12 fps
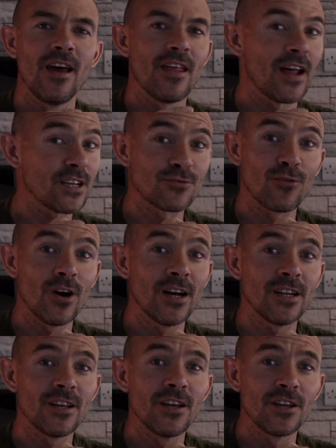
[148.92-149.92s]
That's
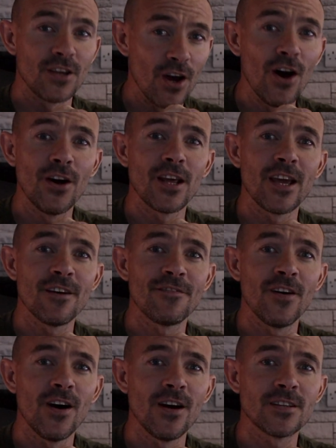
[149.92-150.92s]
right, you heard it here
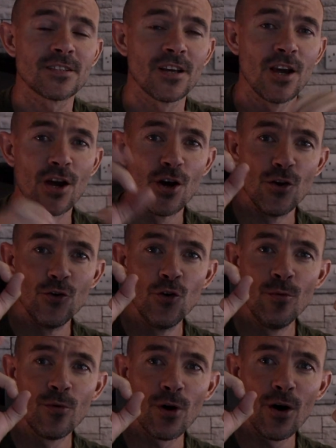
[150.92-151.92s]
first.
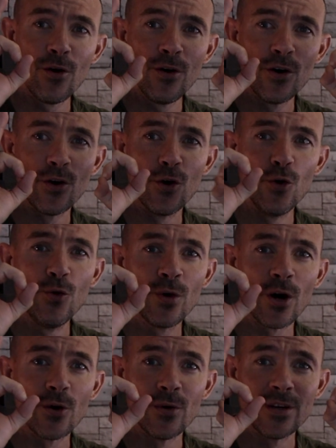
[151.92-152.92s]
Numero
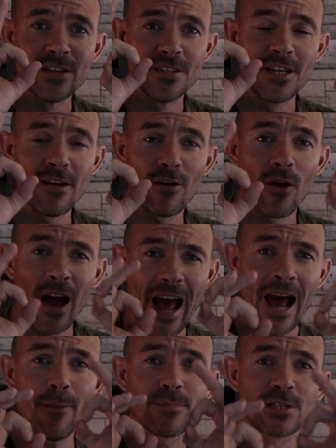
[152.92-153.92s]
uno, zero,
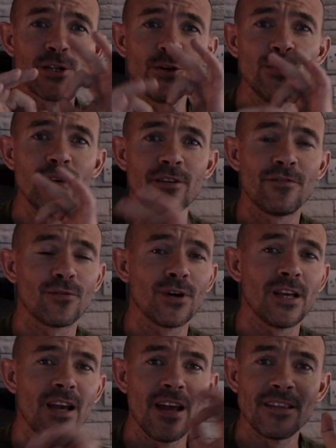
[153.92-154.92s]
absolutely
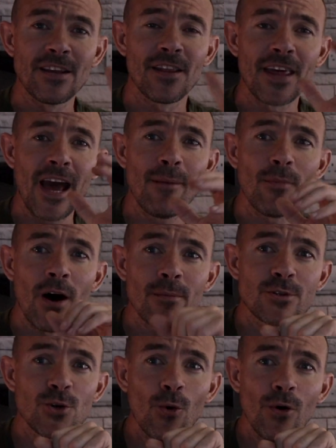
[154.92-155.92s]
free. Now the app
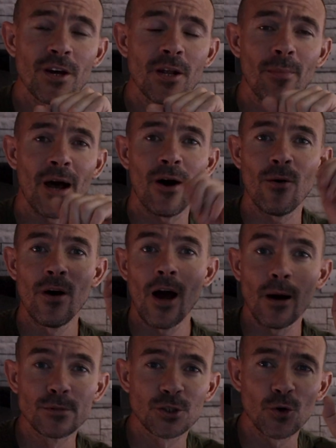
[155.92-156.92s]
I'm talking about,
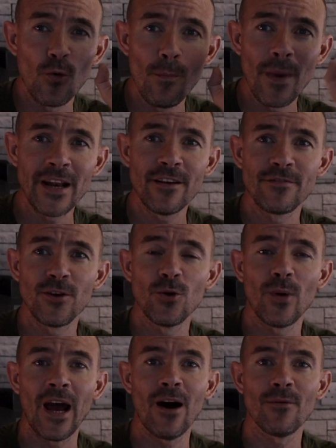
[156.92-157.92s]
I'm sure many of
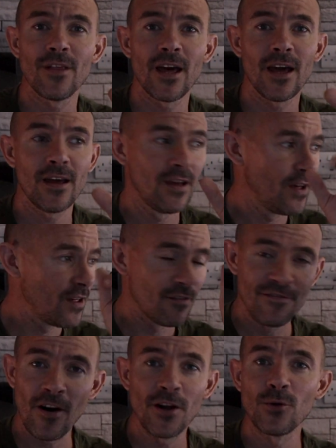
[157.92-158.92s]
you out there,
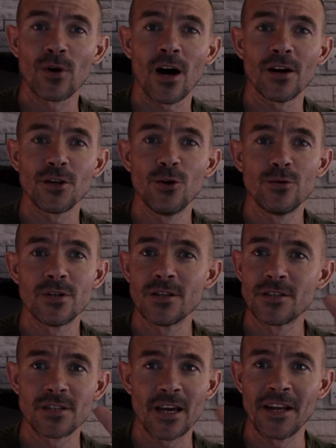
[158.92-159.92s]
Final Cut
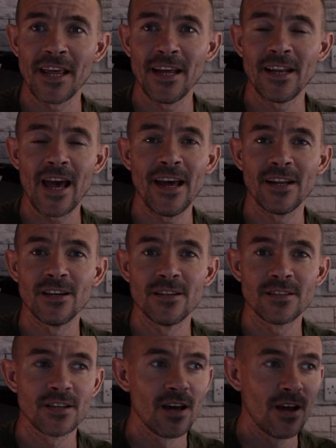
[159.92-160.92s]
users and ed
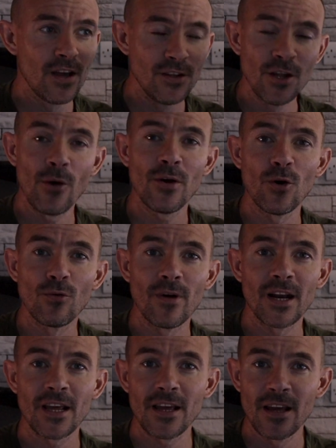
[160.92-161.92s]
editors, know it
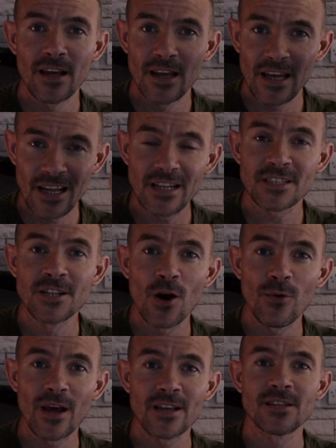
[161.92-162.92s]
already. It is
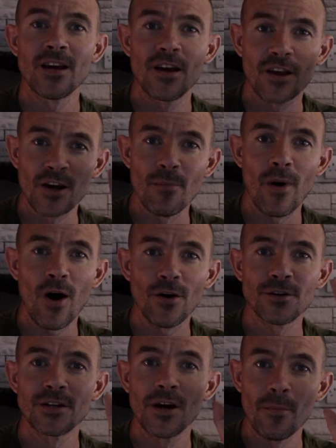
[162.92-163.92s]
known as
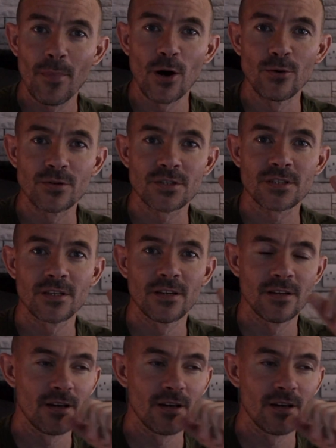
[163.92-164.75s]
Command Post.